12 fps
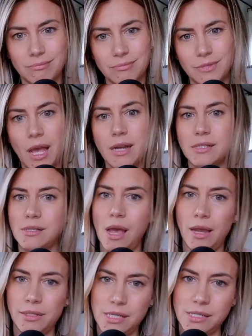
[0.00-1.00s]
not a
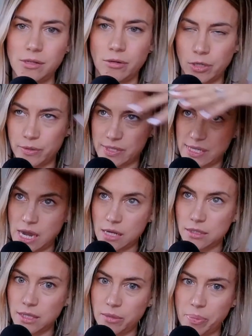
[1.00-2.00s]
scientist, don't know
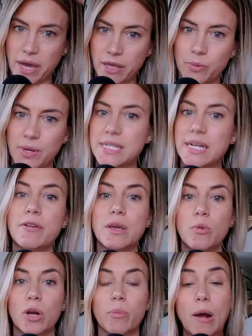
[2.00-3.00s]
exactly the pathways and how they
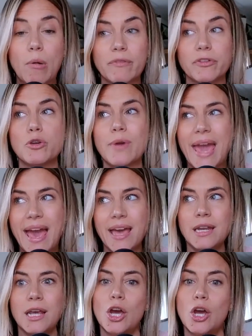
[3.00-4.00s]
work. However, you
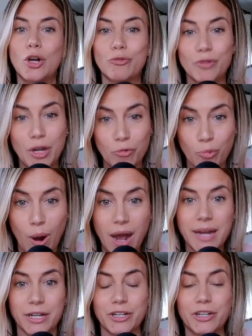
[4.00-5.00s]
can
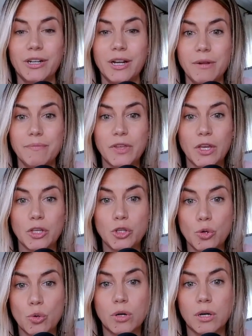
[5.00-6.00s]
rewire
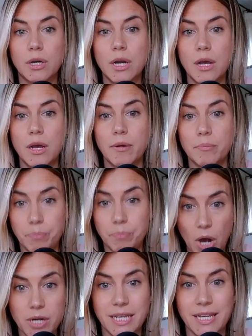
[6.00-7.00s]
your
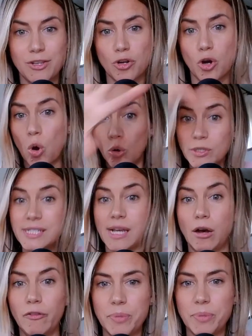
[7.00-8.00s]
body, your whole
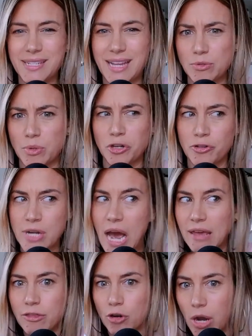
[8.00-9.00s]
self, because guess what? You're
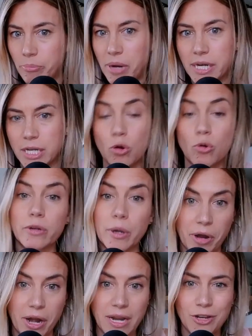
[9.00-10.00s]
neither a body or a
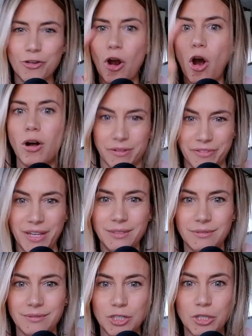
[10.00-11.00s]
brain. You're all of it.
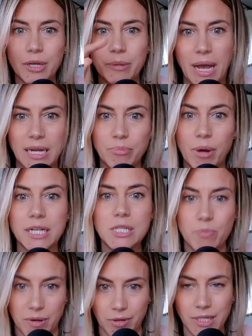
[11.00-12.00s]
You're a mind, body,
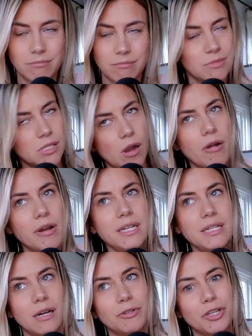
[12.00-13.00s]
spirit. Sorry to
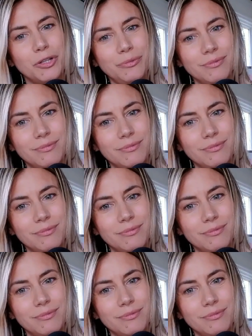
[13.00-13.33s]
tell you,